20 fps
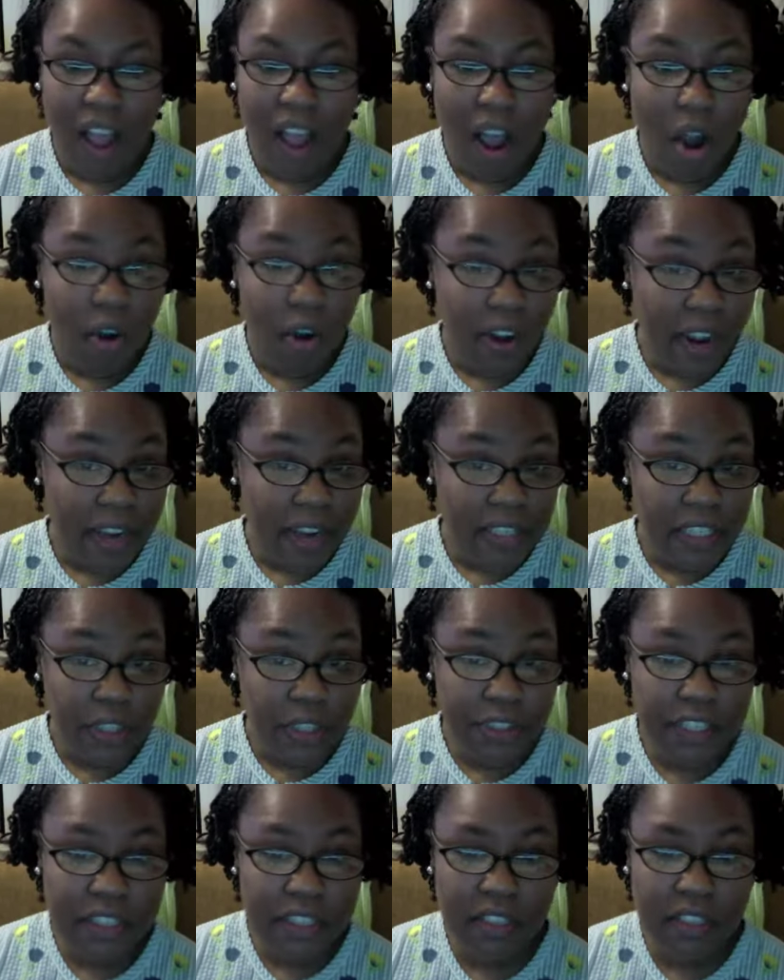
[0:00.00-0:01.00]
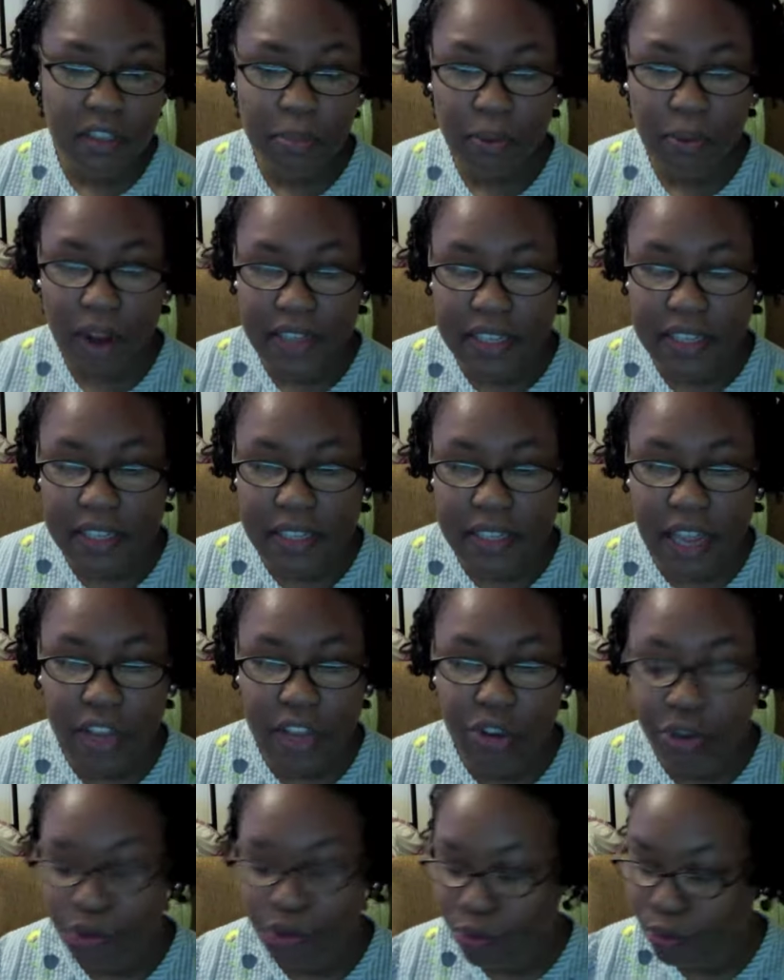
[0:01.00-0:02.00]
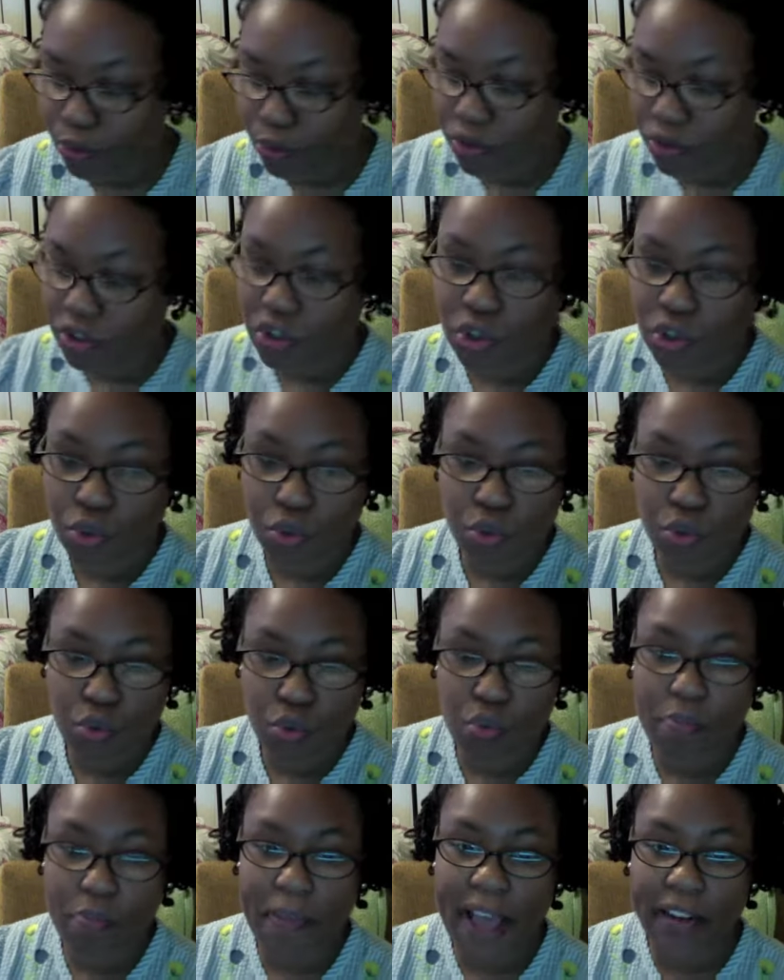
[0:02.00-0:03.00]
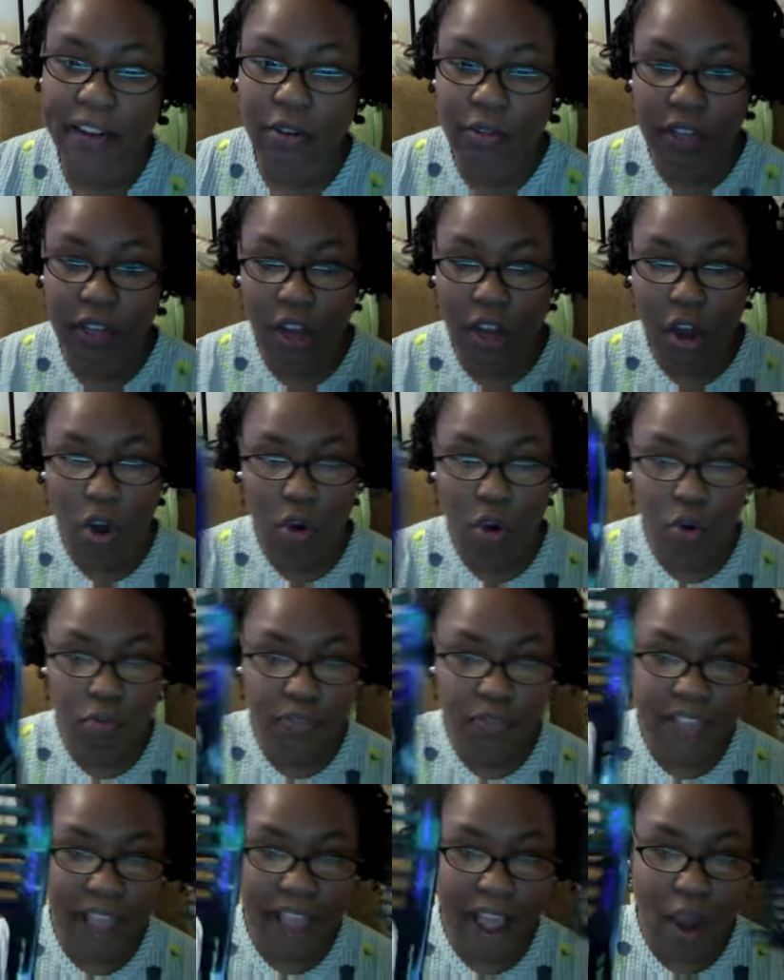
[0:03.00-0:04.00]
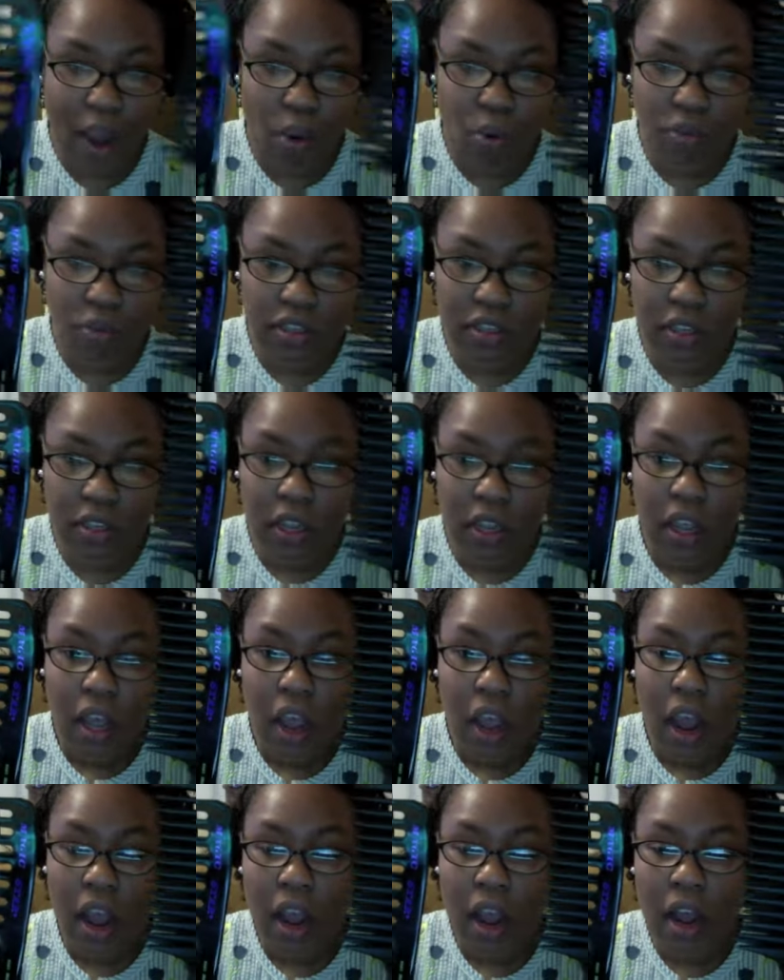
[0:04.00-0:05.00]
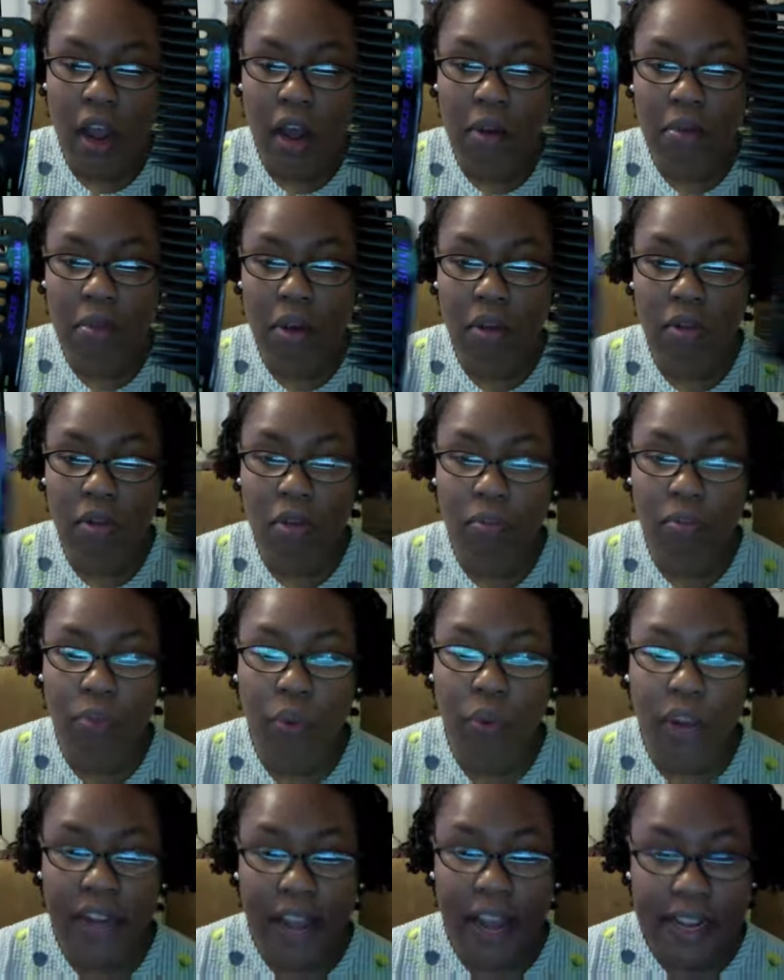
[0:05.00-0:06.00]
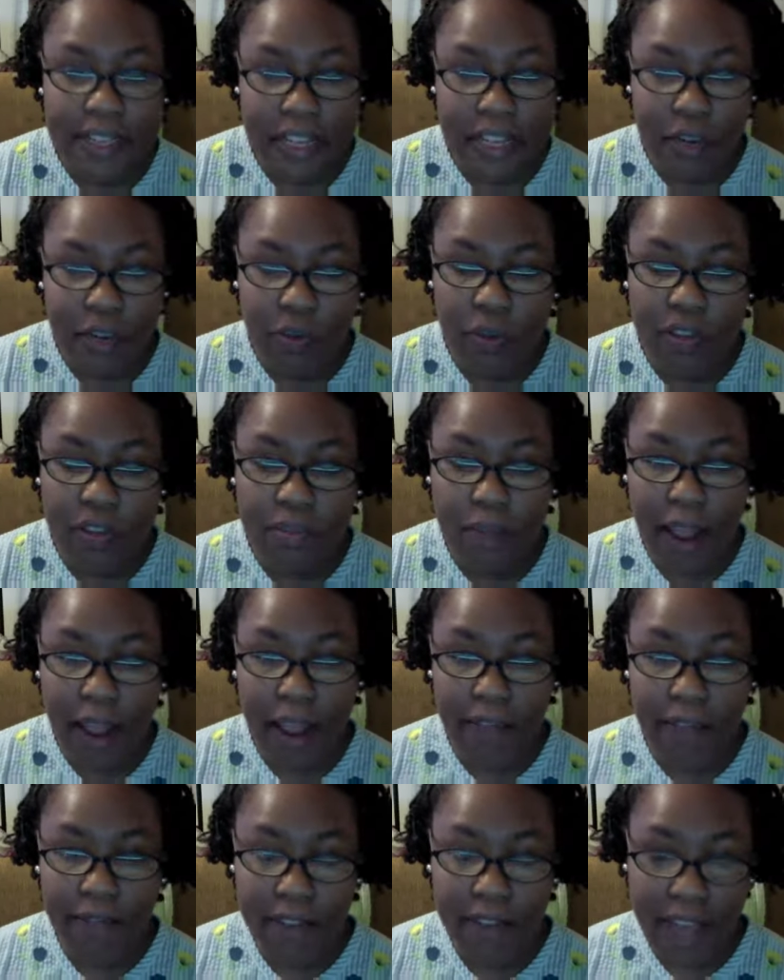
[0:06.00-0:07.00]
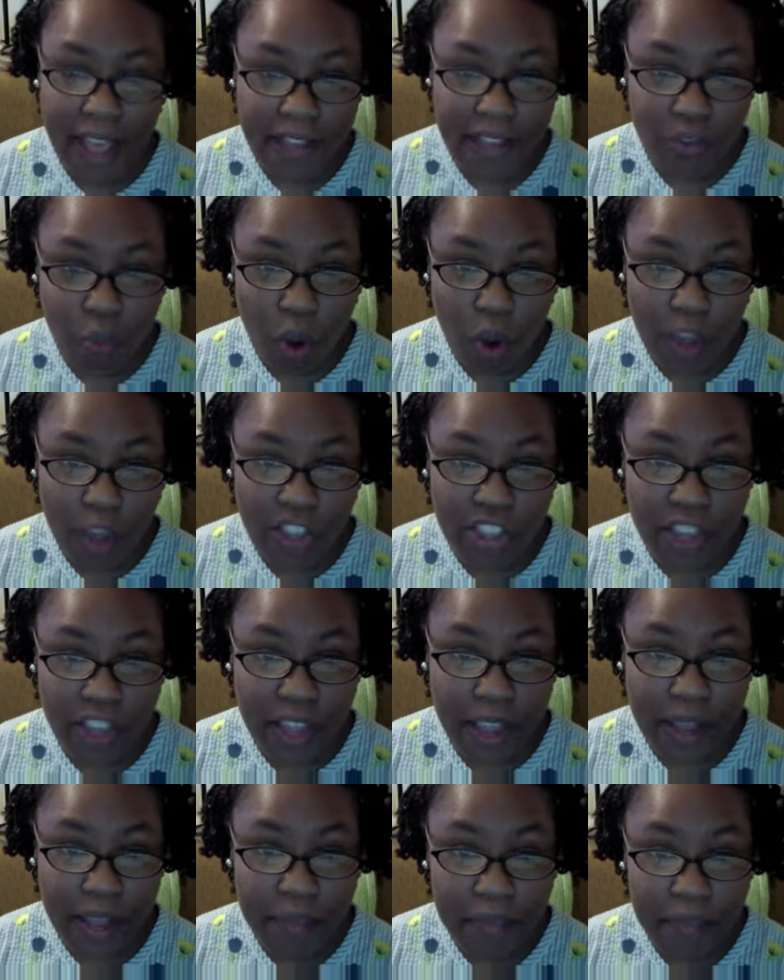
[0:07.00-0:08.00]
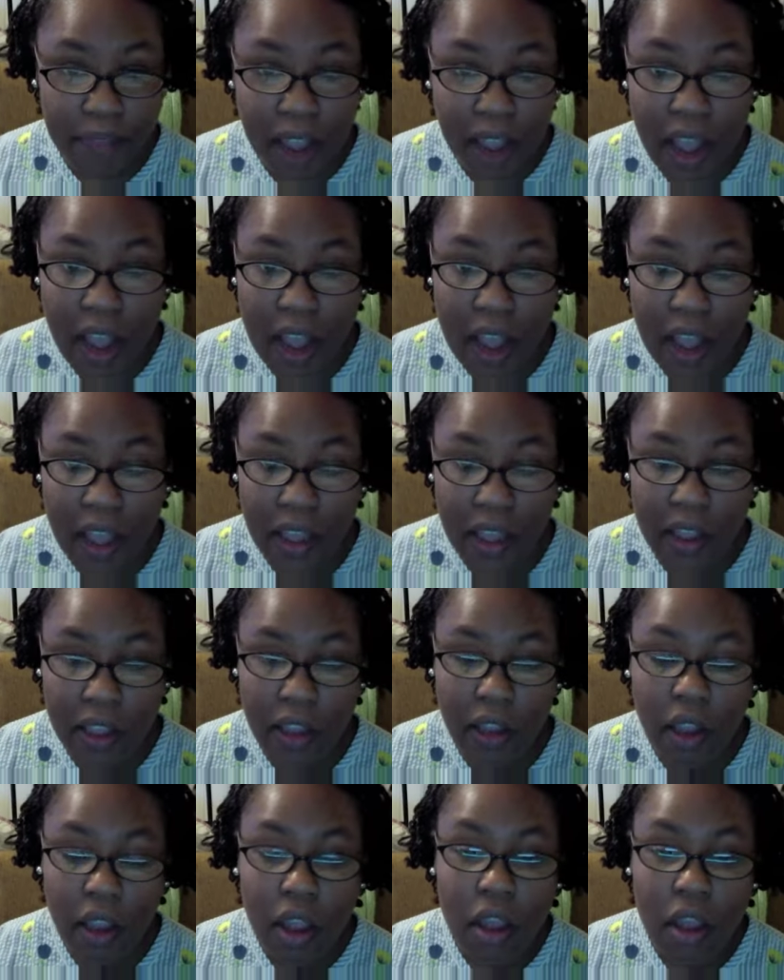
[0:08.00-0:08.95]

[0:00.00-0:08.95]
Okay, so this is the process I use to battle the combs out. What I did was my last wash day, I